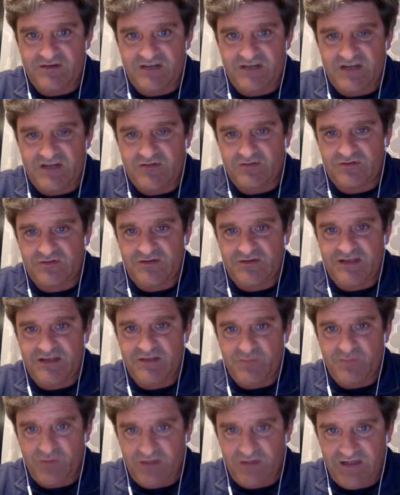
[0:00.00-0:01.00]
central to the
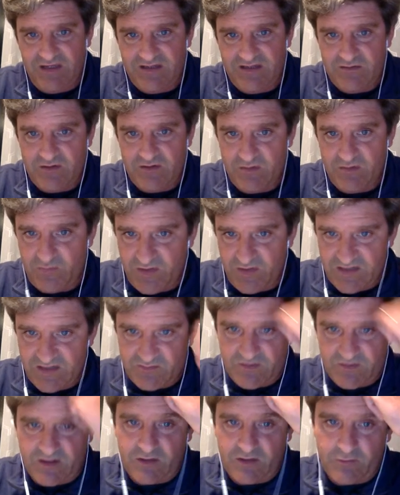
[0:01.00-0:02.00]
impe
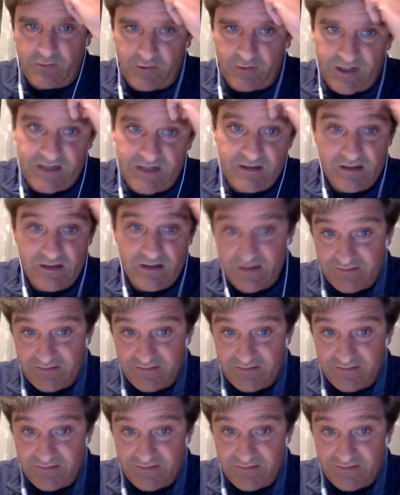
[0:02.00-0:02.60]
impeachment inquiry.